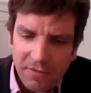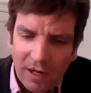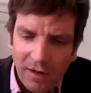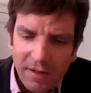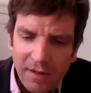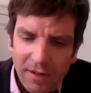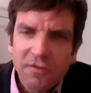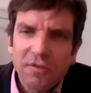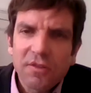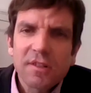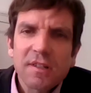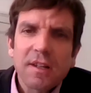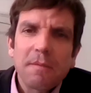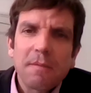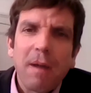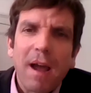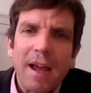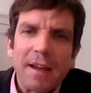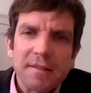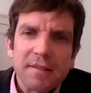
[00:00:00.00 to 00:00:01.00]
a very interesting
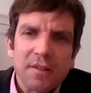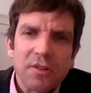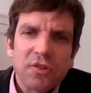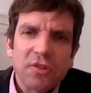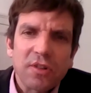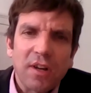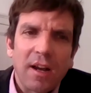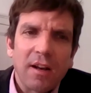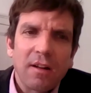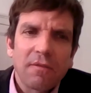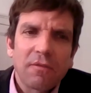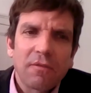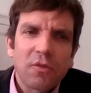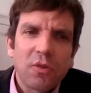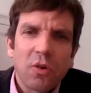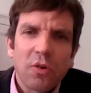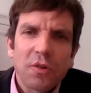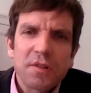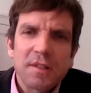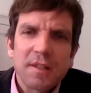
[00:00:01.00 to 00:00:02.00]
passage, and of
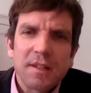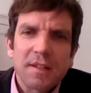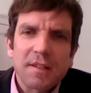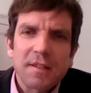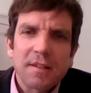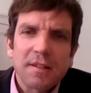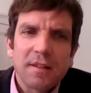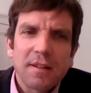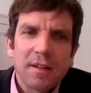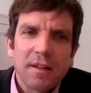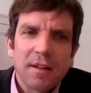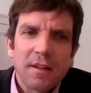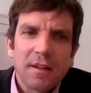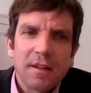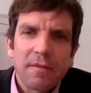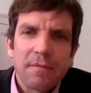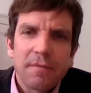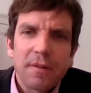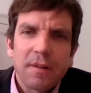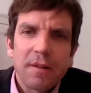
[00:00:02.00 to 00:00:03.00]
course it
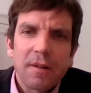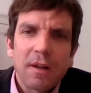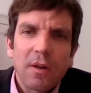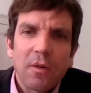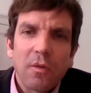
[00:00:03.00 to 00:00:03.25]
uh,